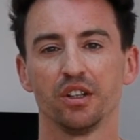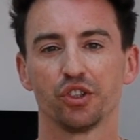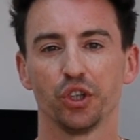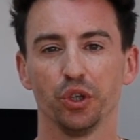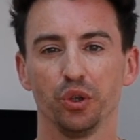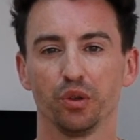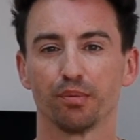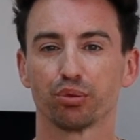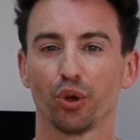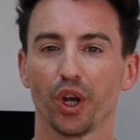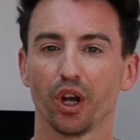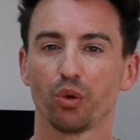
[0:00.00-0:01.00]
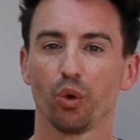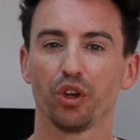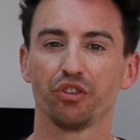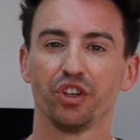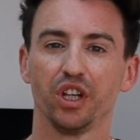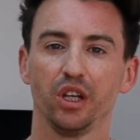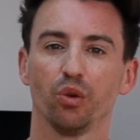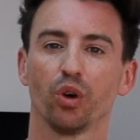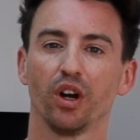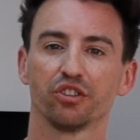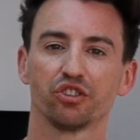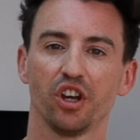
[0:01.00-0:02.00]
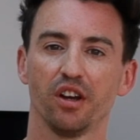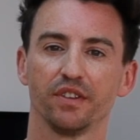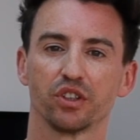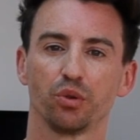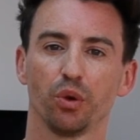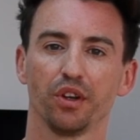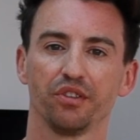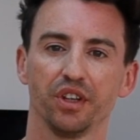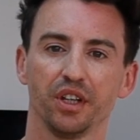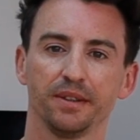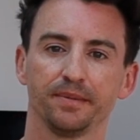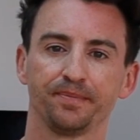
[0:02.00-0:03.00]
to the product quality or our service quality.